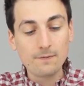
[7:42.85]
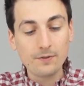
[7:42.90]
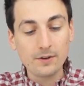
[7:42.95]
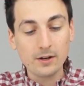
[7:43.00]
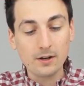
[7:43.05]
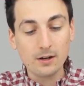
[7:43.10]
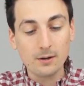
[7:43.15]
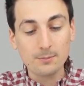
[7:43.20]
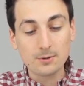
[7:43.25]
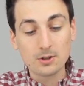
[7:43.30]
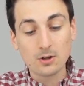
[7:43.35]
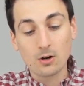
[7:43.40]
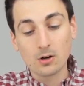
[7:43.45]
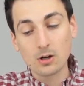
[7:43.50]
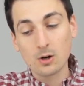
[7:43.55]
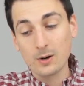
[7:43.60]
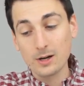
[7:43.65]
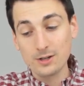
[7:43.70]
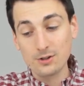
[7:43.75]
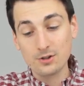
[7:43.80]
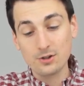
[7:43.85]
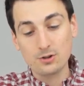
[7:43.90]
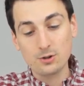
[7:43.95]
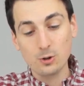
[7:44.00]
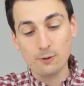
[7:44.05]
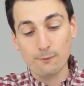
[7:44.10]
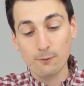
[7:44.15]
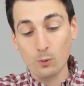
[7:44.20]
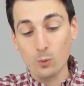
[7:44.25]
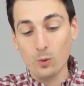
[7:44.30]
Um, so I'll go ahead and just do
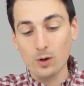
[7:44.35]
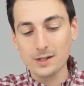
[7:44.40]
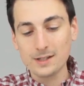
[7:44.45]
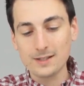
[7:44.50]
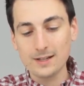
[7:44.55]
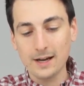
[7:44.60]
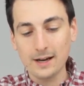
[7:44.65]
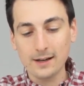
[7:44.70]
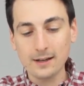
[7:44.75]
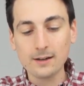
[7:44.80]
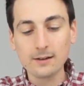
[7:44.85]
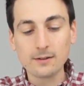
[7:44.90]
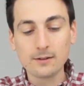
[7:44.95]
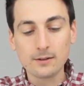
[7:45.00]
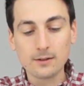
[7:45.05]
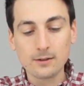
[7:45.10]
it for one second